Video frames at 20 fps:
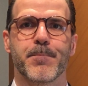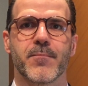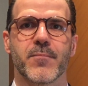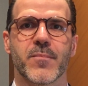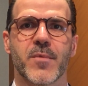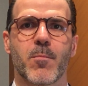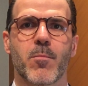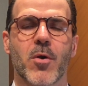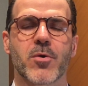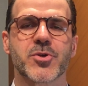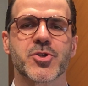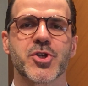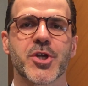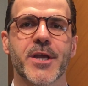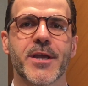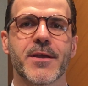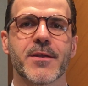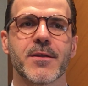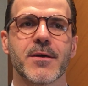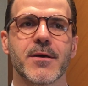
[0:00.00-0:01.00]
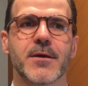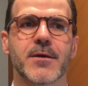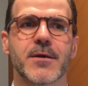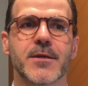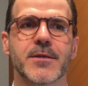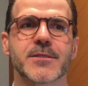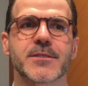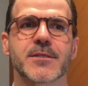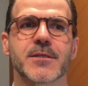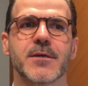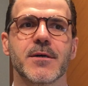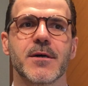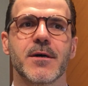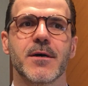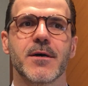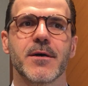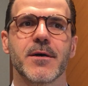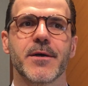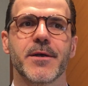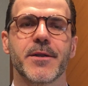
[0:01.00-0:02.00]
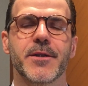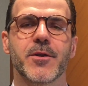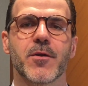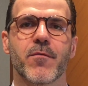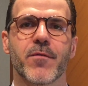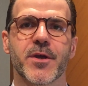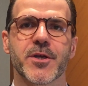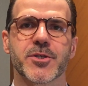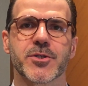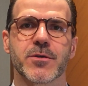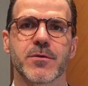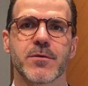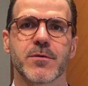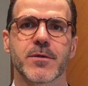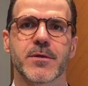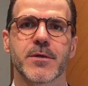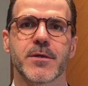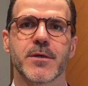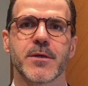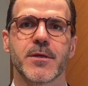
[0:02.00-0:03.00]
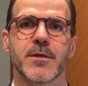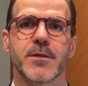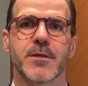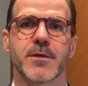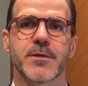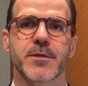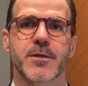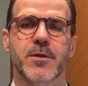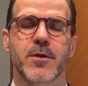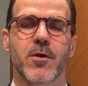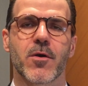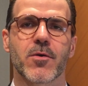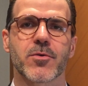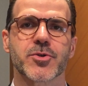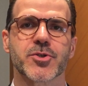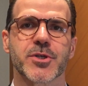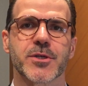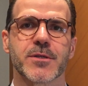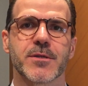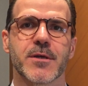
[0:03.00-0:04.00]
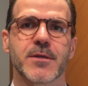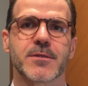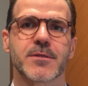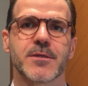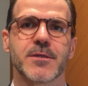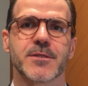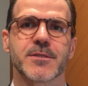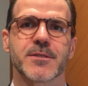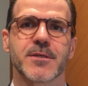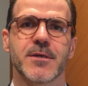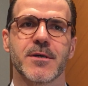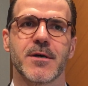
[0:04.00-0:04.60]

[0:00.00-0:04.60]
the blockchain is an innovation in the technology that is